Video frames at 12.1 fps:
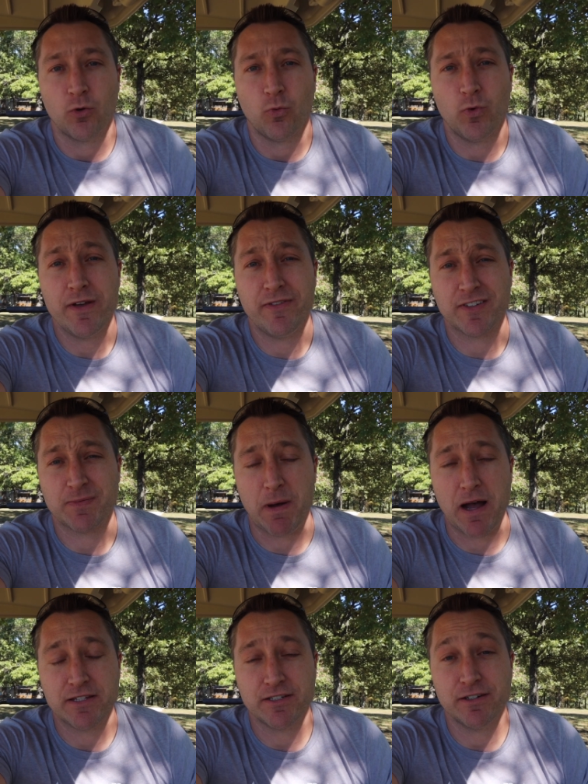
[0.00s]
We have a
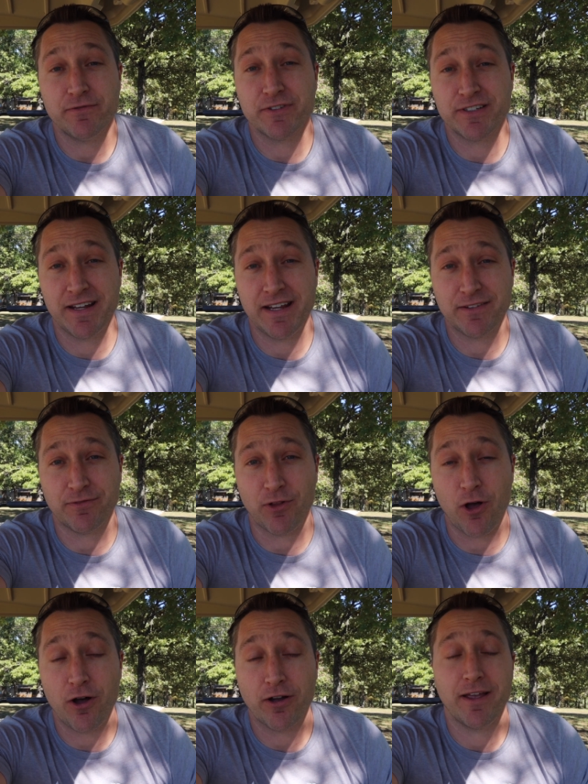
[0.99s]
sponsor for today's
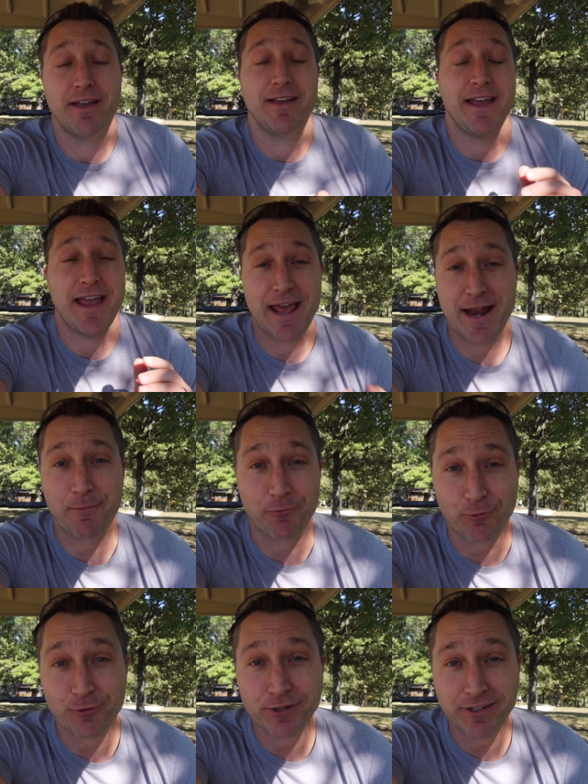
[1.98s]
vlog, and
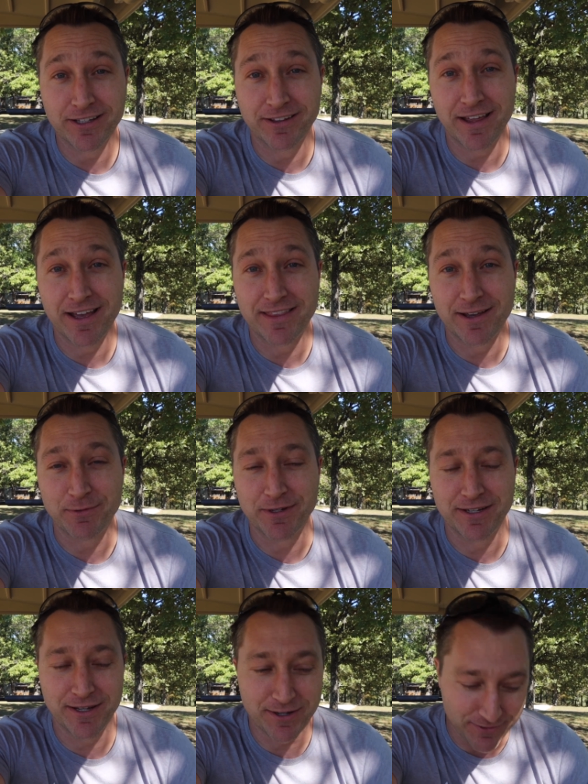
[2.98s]
I'm really glad that
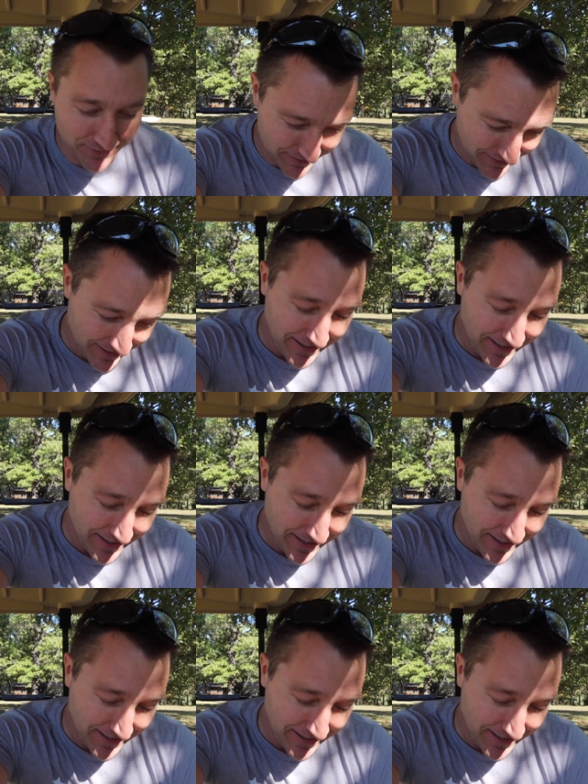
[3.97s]
we do.